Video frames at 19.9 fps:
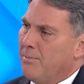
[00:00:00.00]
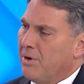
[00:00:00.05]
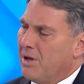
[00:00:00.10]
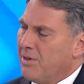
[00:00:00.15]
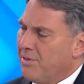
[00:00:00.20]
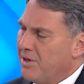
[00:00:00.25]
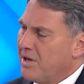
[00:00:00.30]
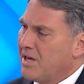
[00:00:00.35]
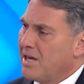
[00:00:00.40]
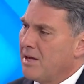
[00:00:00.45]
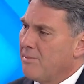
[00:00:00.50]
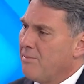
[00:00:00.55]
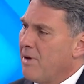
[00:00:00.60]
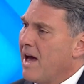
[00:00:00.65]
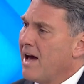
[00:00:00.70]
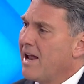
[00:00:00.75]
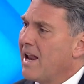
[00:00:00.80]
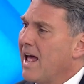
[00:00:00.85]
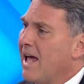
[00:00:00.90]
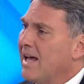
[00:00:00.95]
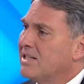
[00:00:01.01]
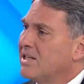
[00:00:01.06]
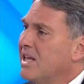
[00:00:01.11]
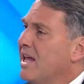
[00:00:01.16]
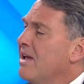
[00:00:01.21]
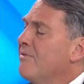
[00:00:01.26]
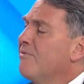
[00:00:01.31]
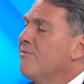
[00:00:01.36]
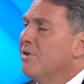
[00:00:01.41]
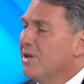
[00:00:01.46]
been thinking about, as
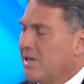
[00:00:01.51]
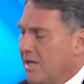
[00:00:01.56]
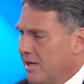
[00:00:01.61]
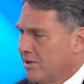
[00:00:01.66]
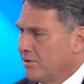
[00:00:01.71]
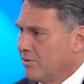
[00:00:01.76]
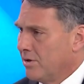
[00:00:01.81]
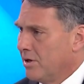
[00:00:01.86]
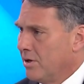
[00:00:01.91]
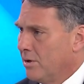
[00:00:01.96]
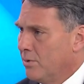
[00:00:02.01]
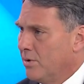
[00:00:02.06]
every country